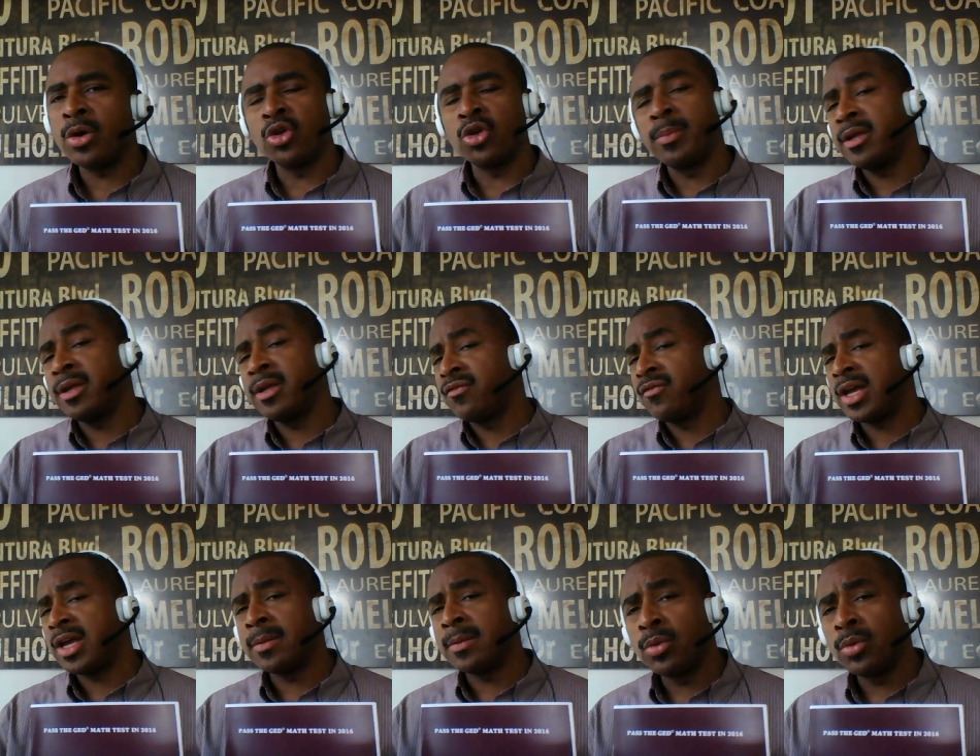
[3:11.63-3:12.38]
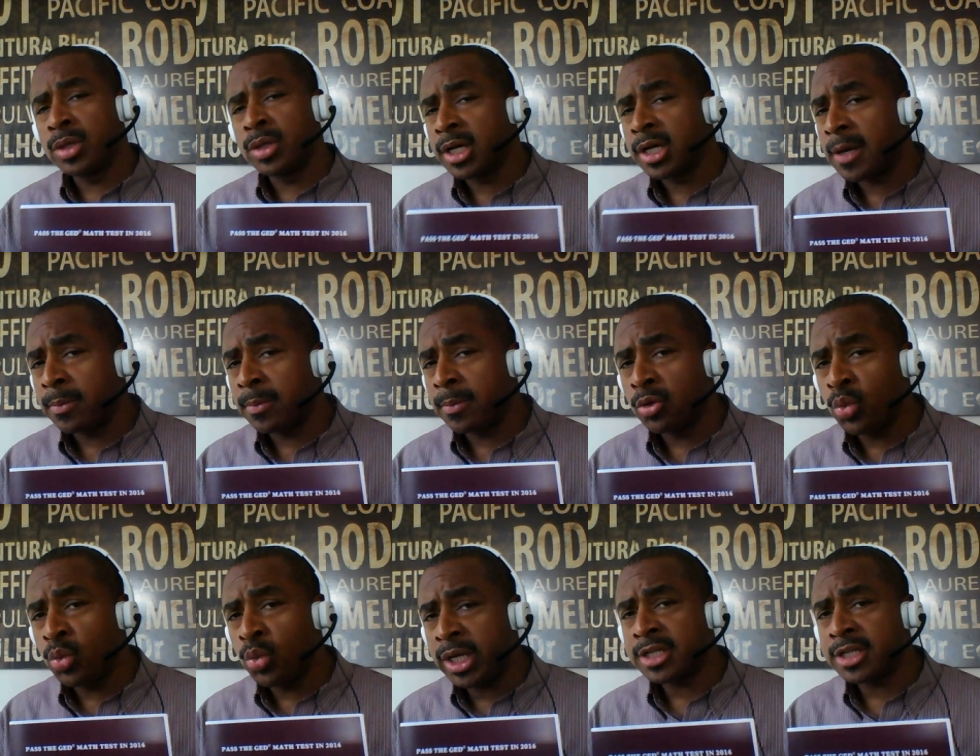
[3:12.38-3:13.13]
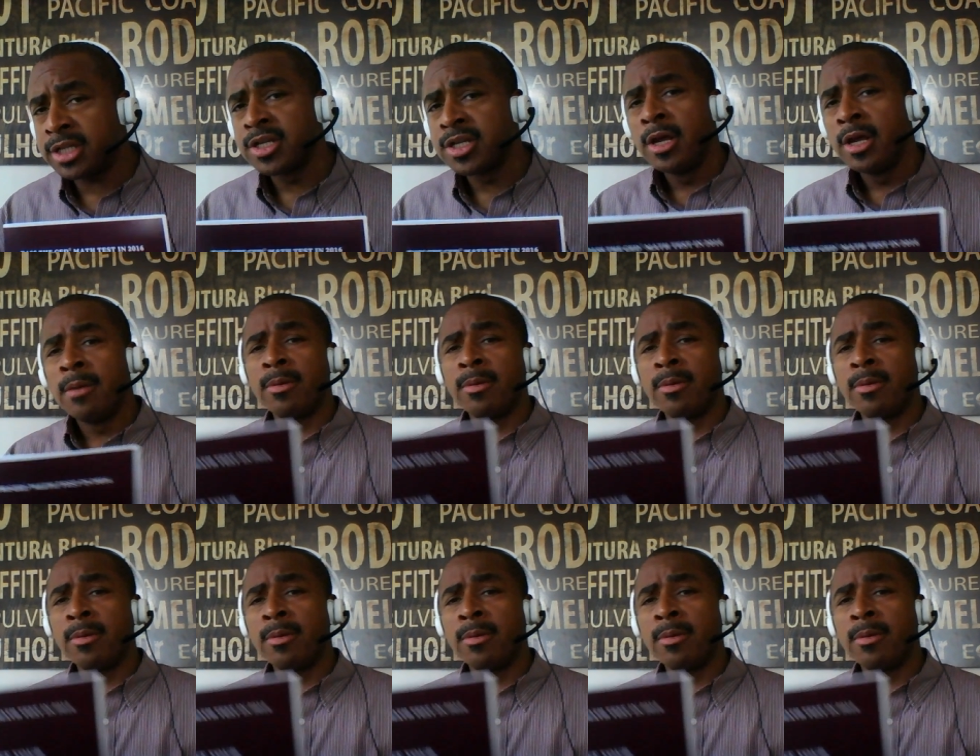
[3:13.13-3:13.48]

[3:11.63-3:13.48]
It'll be available in a couple of weeks.